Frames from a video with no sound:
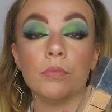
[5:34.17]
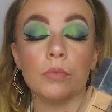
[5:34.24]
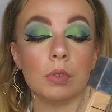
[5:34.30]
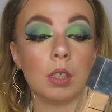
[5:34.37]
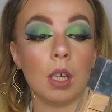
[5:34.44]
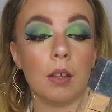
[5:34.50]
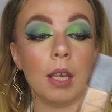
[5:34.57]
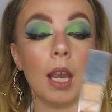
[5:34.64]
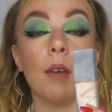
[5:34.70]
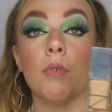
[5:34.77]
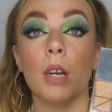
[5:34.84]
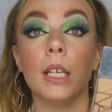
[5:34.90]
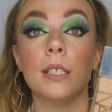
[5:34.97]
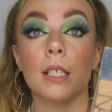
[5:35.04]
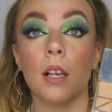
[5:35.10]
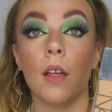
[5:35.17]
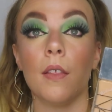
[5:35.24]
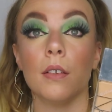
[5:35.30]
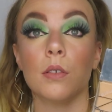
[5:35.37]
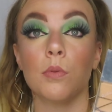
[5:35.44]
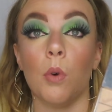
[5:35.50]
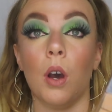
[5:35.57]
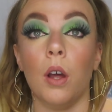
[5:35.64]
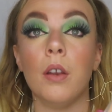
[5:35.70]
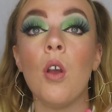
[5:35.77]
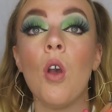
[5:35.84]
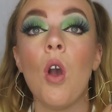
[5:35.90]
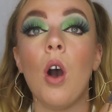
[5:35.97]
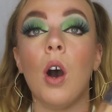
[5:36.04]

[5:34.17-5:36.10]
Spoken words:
So yeah, I really did like this one.